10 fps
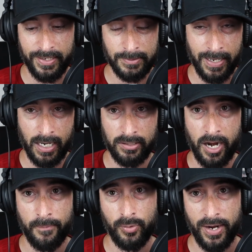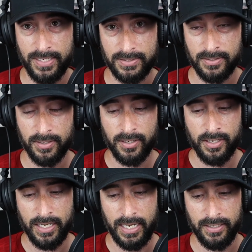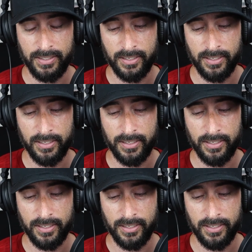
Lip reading: He's been getting a lot of praise in